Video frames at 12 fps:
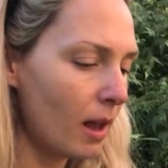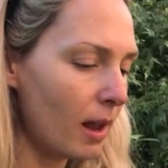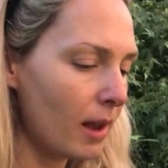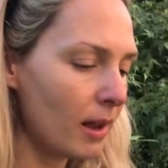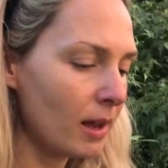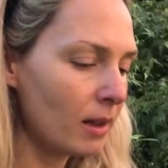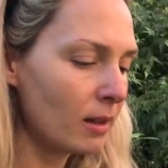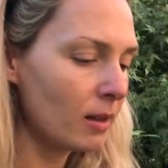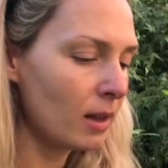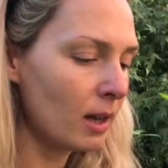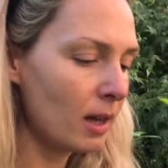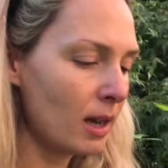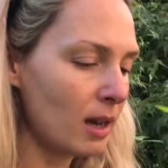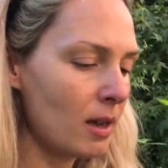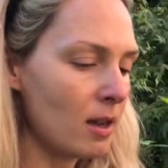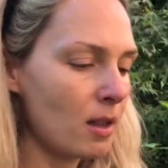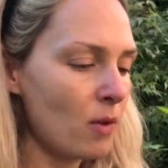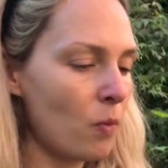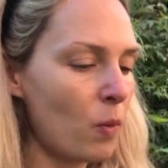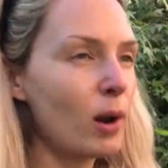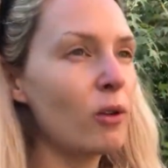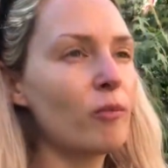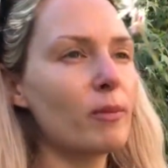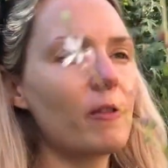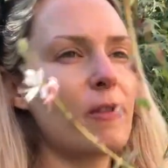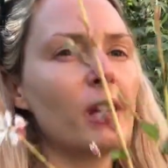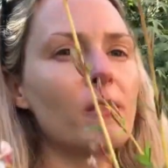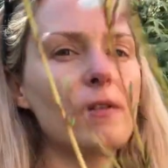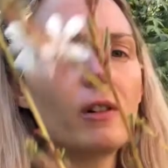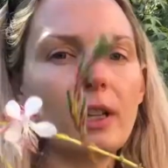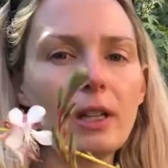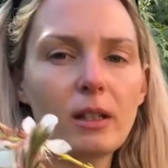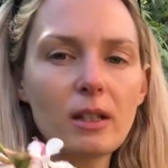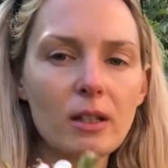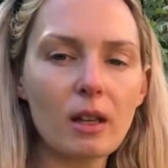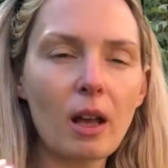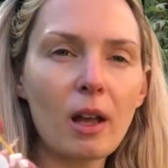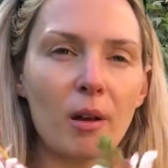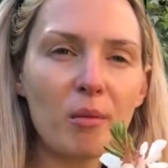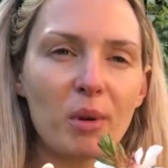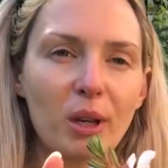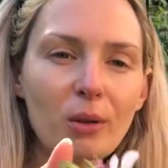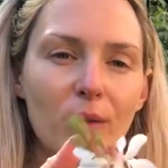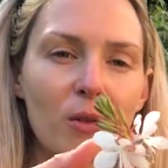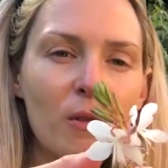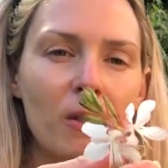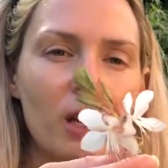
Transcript: and again one of my favorites because of